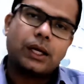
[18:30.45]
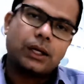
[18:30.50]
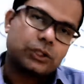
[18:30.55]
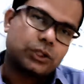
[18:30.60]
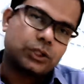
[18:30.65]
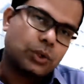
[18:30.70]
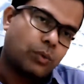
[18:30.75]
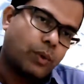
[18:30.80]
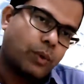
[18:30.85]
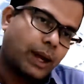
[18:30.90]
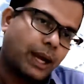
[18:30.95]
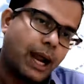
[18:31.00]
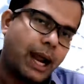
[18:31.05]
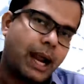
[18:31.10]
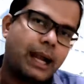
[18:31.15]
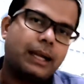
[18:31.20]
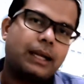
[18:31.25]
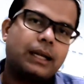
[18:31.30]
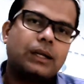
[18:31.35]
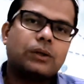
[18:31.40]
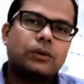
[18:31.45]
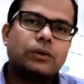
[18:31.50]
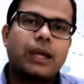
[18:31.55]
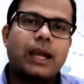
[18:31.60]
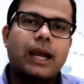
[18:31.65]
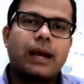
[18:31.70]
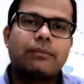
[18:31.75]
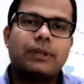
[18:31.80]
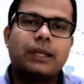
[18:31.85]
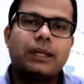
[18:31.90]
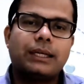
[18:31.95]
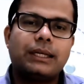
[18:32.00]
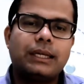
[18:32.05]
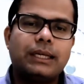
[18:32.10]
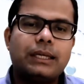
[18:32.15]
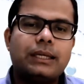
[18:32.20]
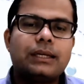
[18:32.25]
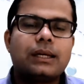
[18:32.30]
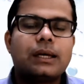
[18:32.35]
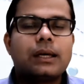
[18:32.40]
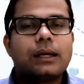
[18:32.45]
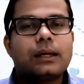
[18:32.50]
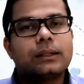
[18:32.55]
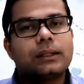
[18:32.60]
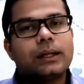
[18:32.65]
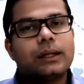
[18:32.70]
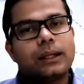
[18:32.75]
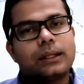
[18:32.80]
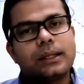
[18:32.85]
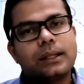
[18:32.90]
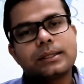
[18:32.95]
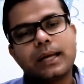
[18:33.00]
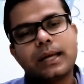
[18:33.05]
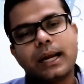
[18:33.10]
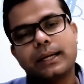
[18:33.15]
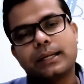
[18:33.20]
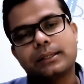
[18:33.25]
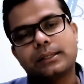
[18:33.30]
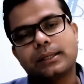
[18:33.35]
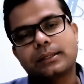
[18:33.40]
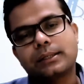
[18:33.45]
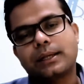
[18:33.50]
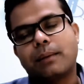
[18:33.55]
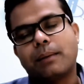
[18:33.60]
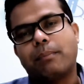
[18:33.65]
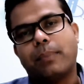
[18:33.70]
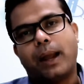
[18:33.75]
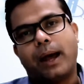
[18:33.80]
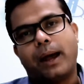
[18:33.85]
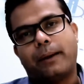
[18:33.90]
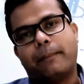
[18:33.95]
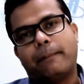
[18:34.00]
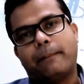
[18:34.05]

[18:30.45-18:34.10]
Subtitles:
So one hand, we have the need, the other side is the supply.